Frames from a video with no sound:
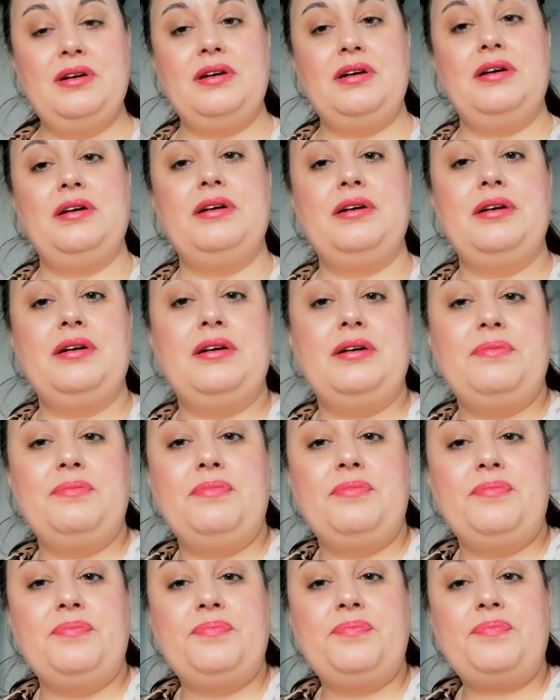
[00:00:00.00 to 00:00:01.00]

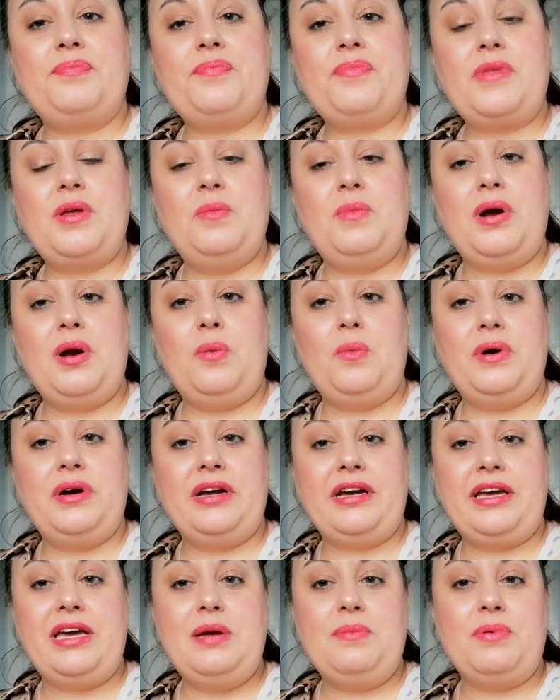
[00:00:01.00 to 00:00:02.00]
what I want to
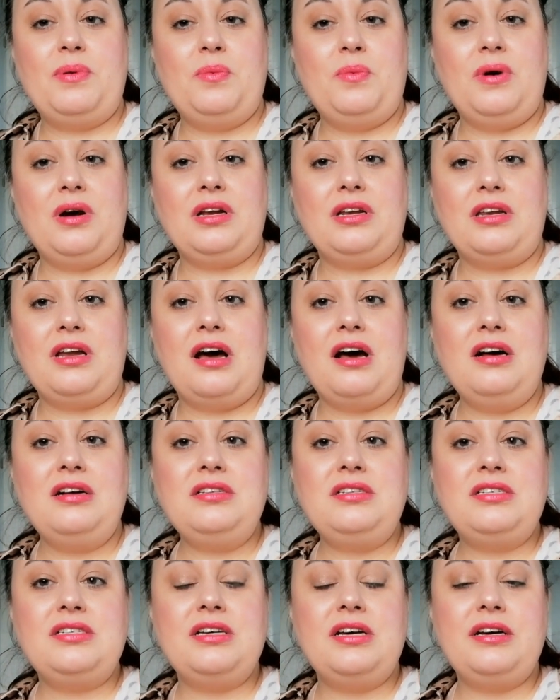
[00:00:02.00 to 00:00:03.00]
keep and
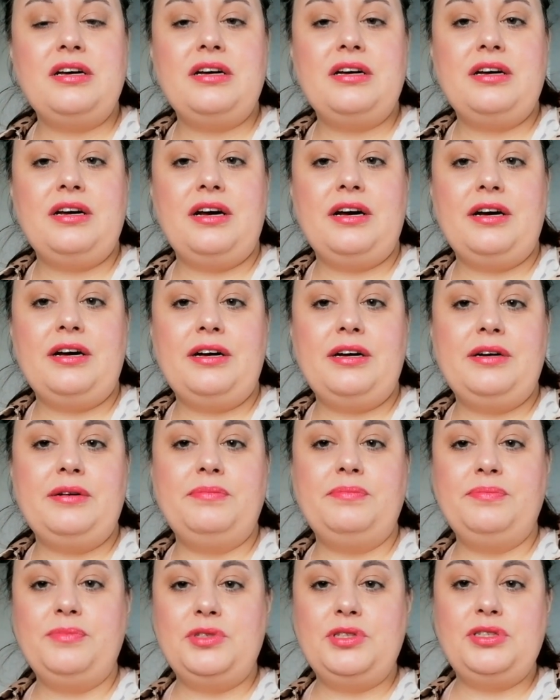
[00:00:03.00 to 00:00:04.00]
whatnot.
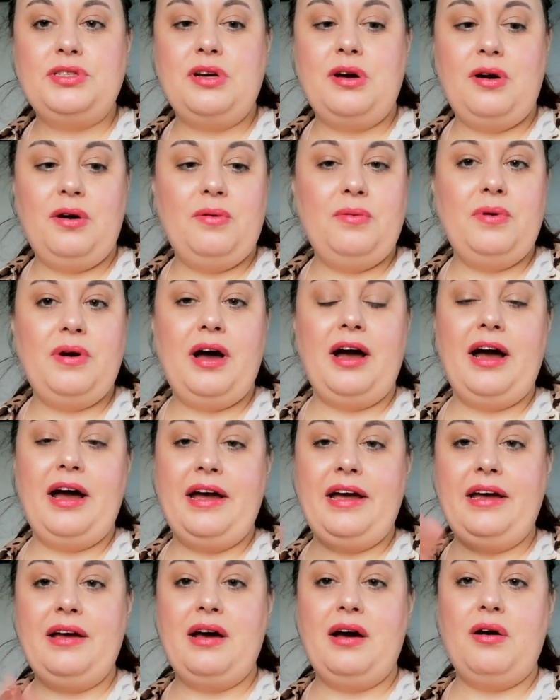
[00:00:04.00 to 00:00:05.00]
So
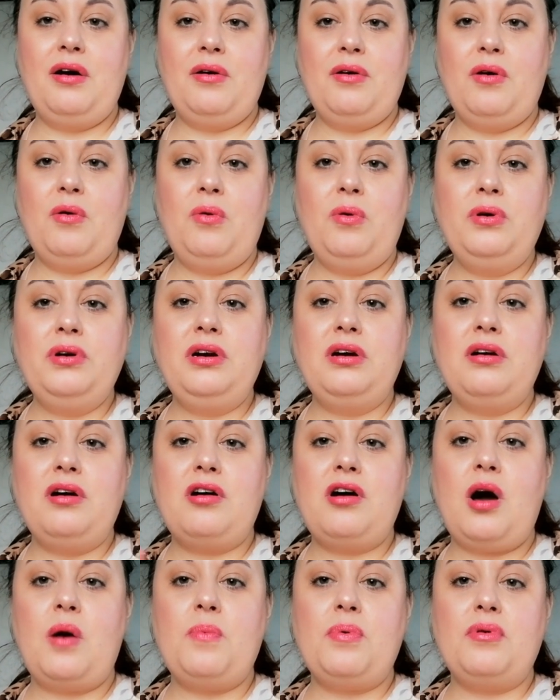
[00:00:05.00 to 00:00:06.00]
I ordered a
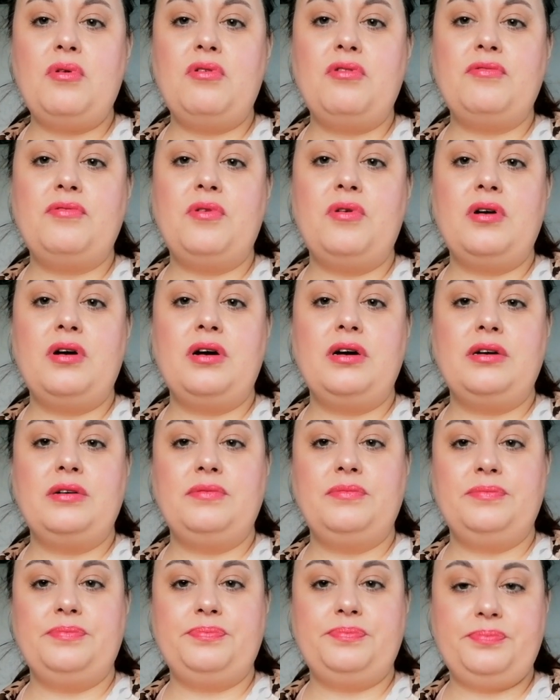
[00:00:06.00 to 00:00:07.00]
couple of
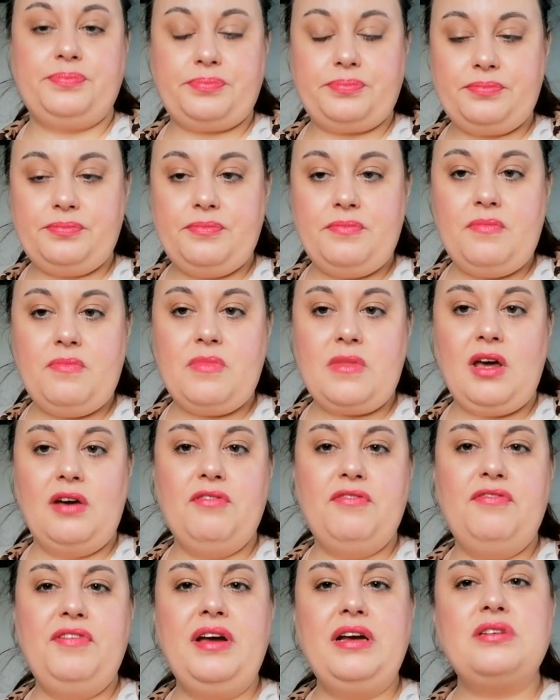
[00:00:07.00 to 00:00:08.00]

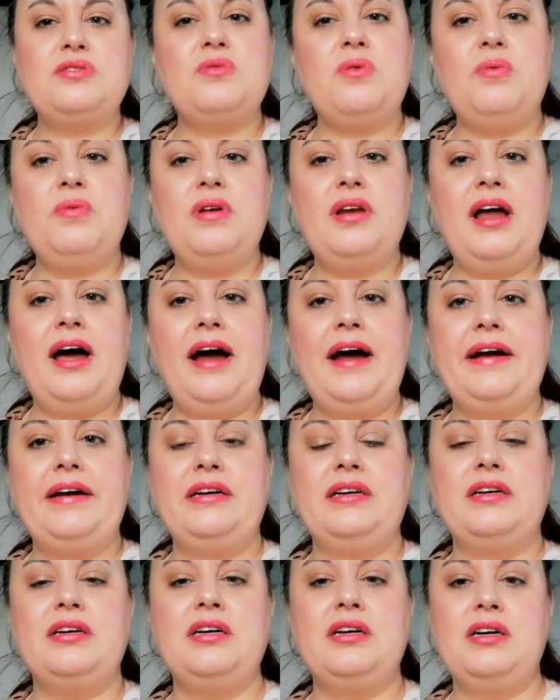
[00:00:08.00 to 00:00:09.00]
things
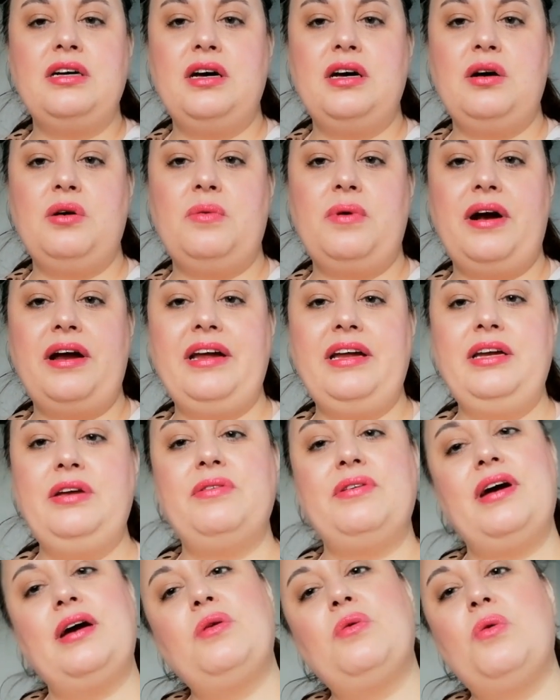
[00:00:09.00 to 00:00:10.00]
online wherein you
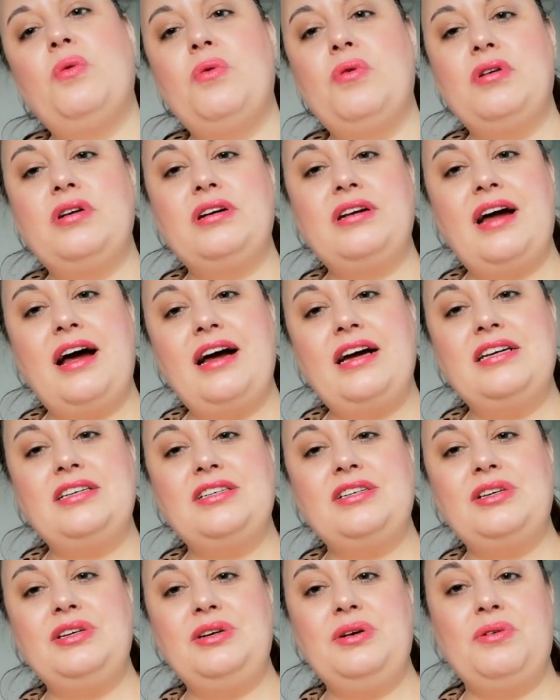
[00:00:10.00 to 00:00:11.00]
can
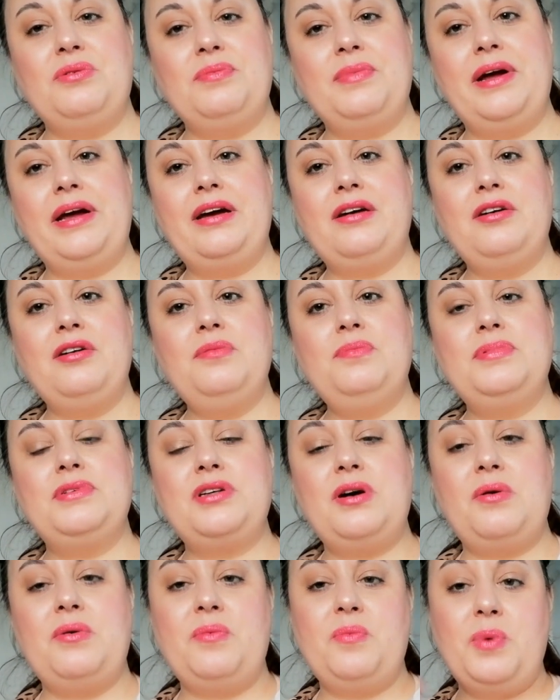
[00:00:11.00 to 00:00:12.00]
organize your makeup.
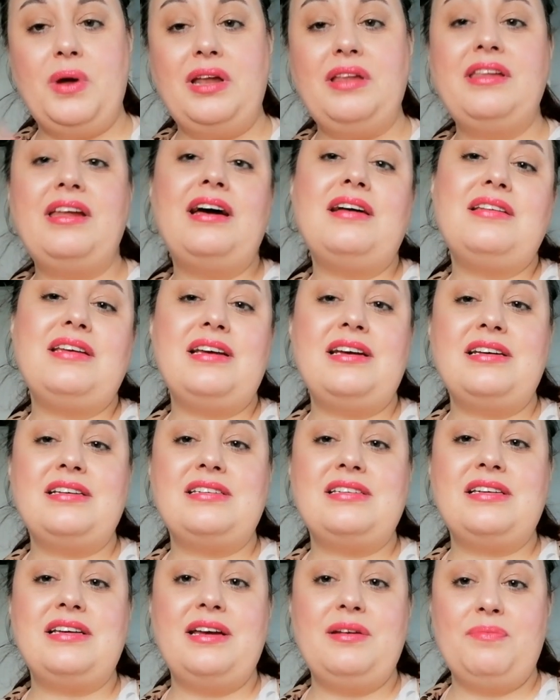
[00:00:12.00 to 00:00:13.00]
So when that
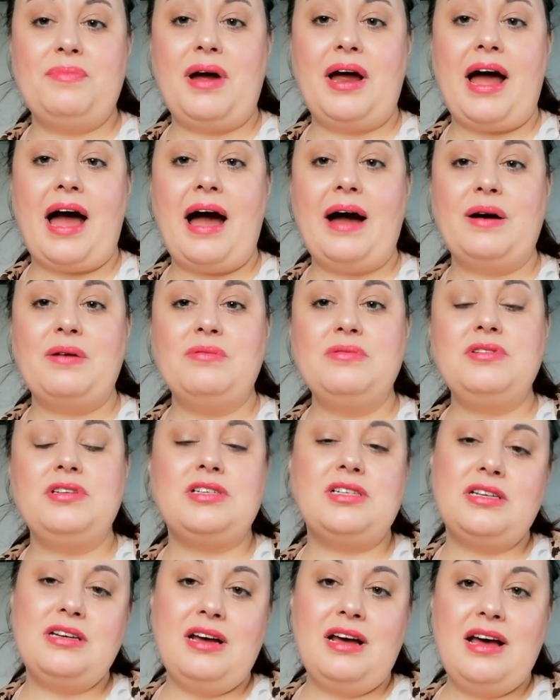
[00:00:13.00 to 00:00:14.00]
is in my
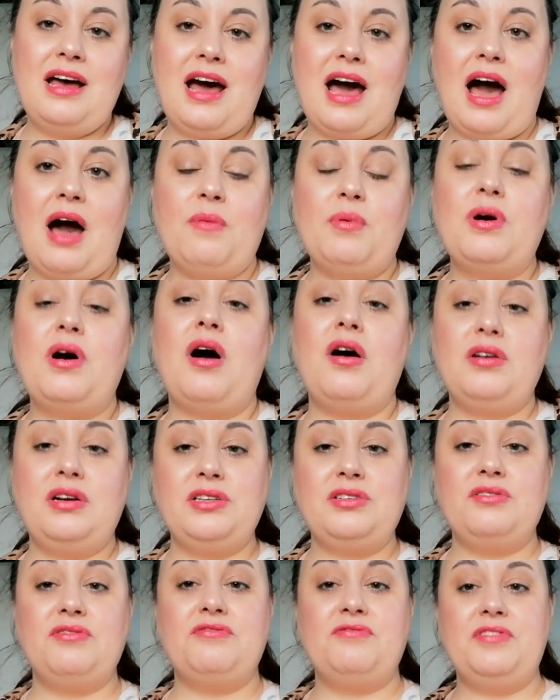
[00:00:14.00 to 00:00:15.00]
house, I'm gonna
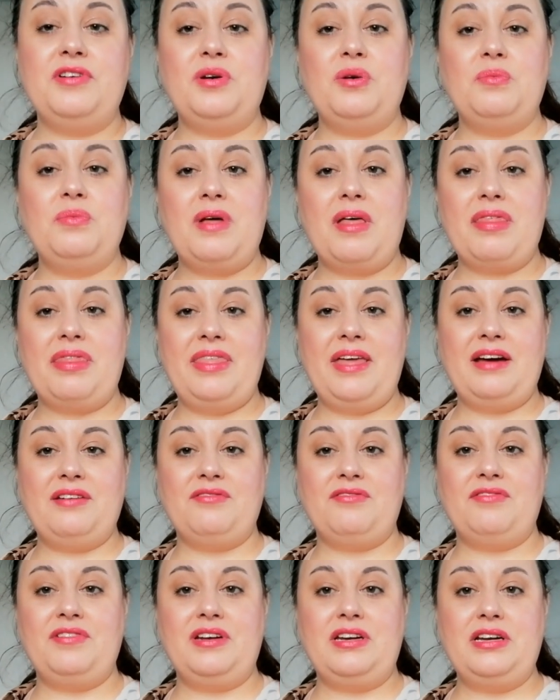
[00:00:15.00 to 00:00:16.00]
to film that
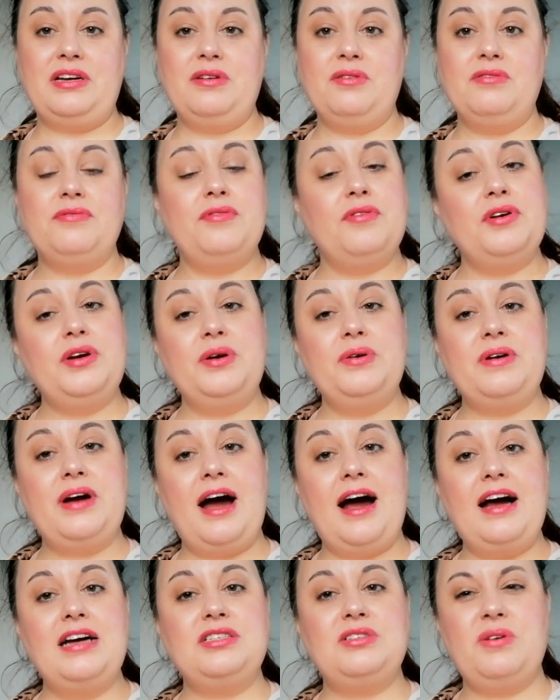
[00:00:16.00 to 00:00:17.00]
video for you
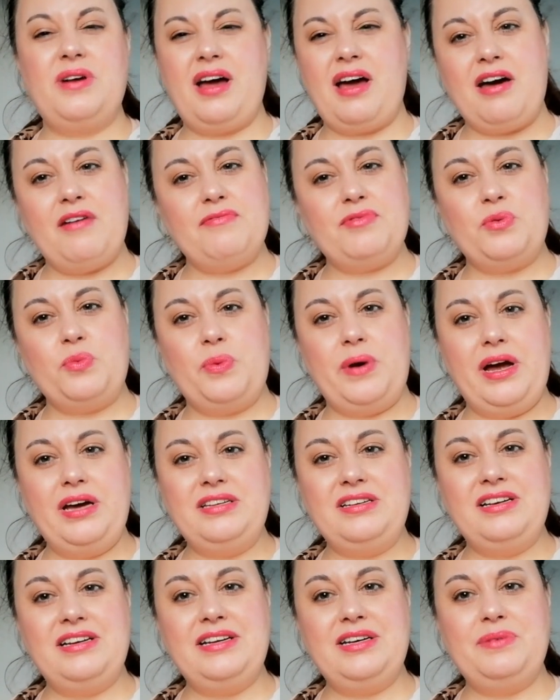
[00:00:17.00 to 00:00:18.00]
guys. So I have to
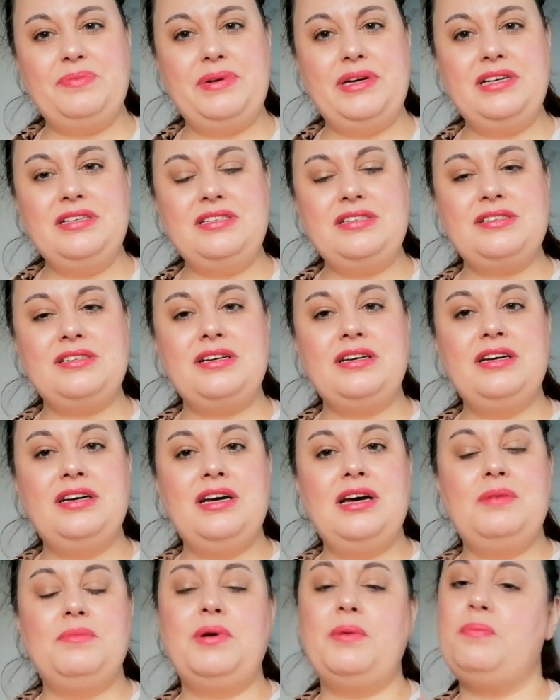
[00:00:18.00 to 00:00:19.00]
wait a little bit.
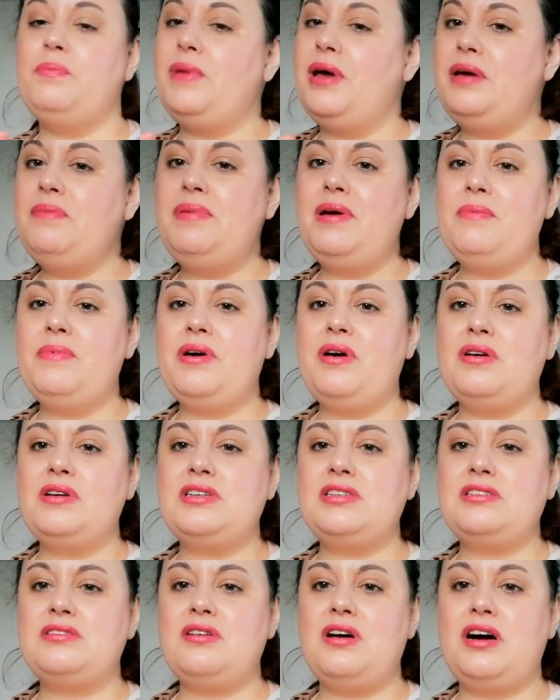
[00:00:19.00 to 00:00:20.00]
But maybe I'm gonna
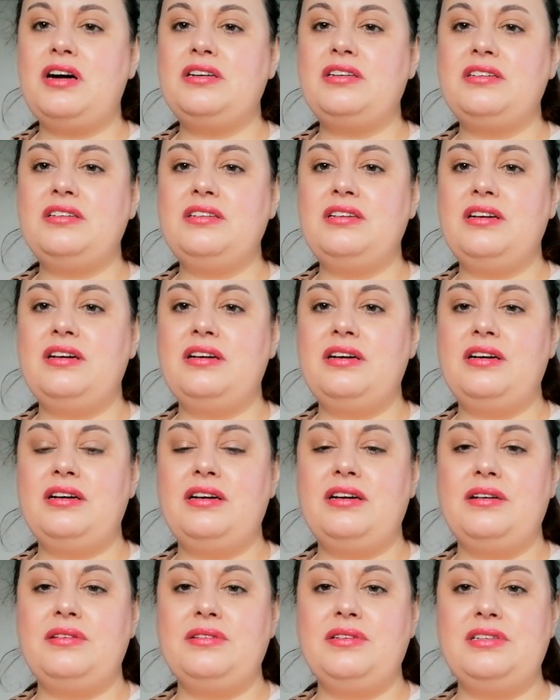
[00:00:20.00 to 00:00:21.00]
start
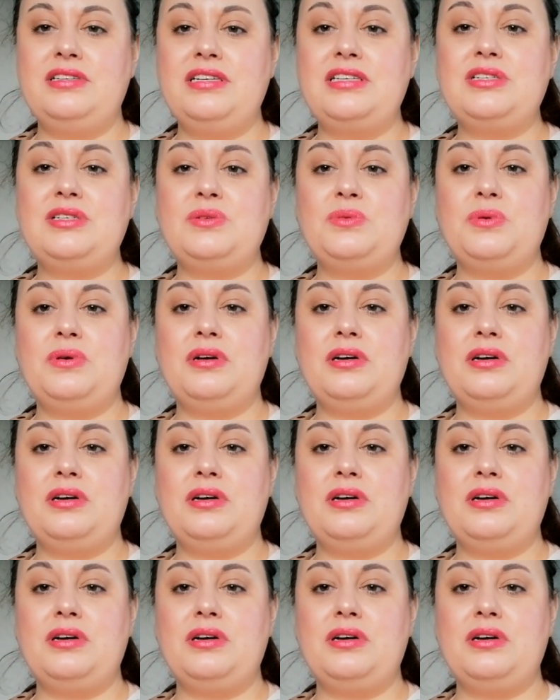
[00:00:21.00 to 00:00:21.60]
this